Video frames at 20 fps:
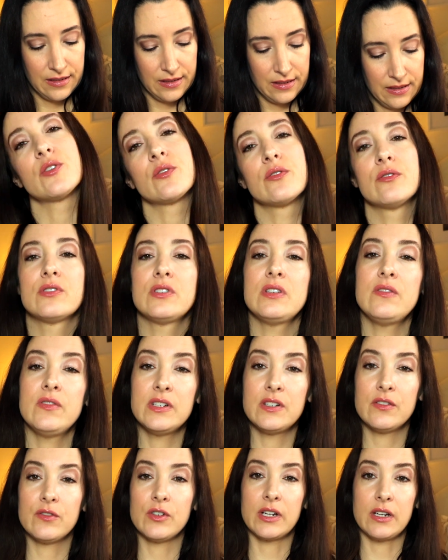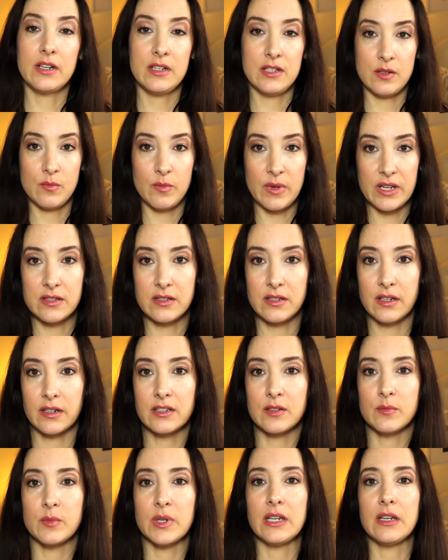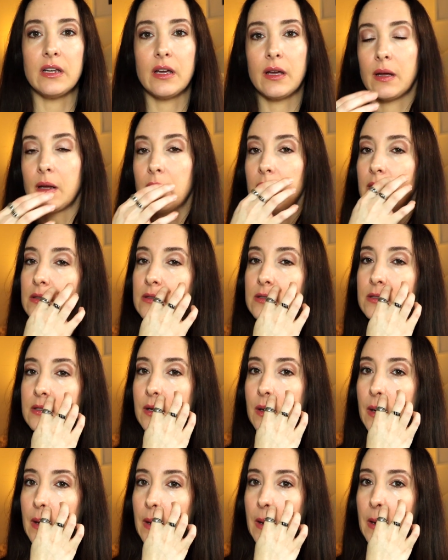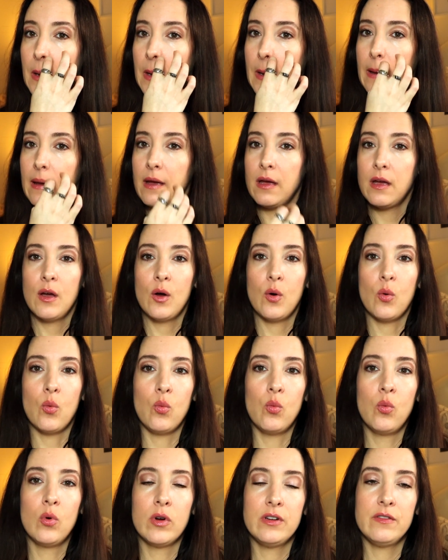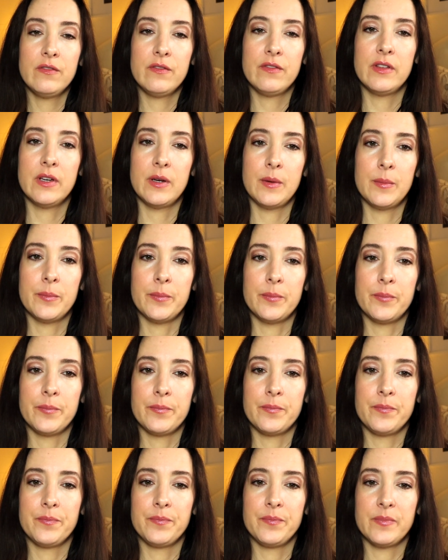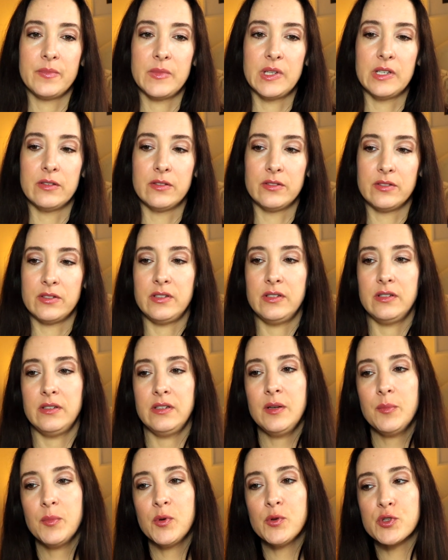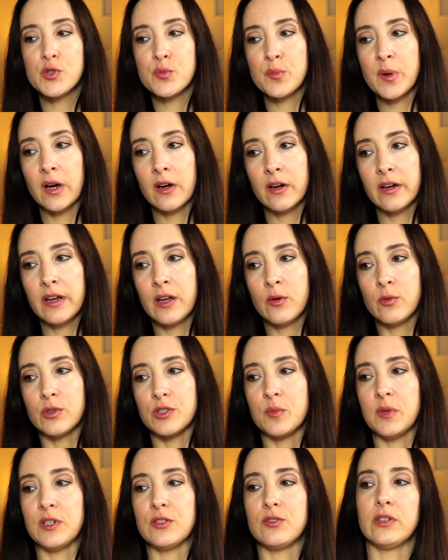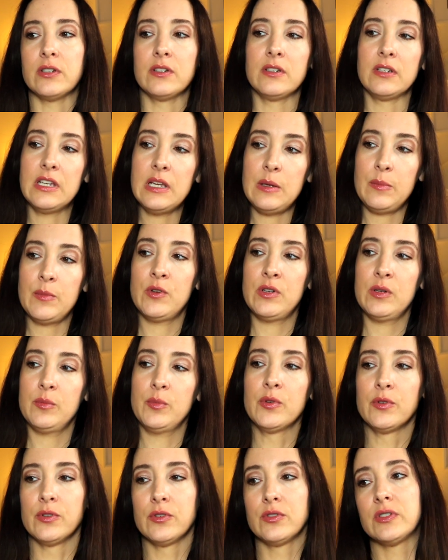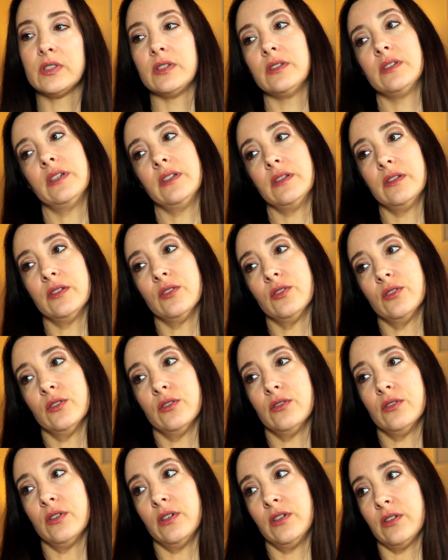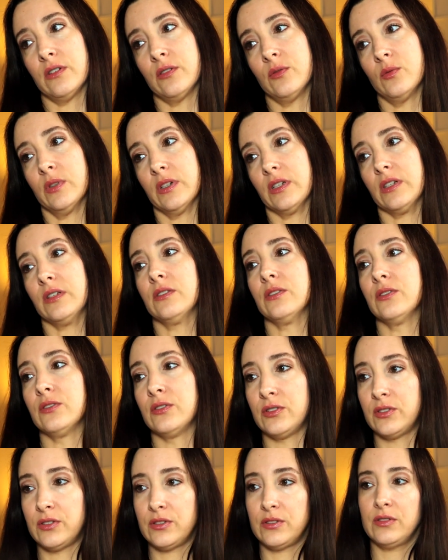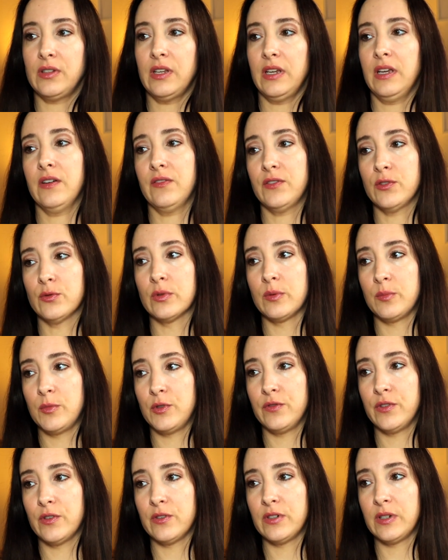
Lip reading: So there's even different kinds of mastectomy, and one of them is nipple sparing, which means you get to keep your nipples, and then another one is they have to remove your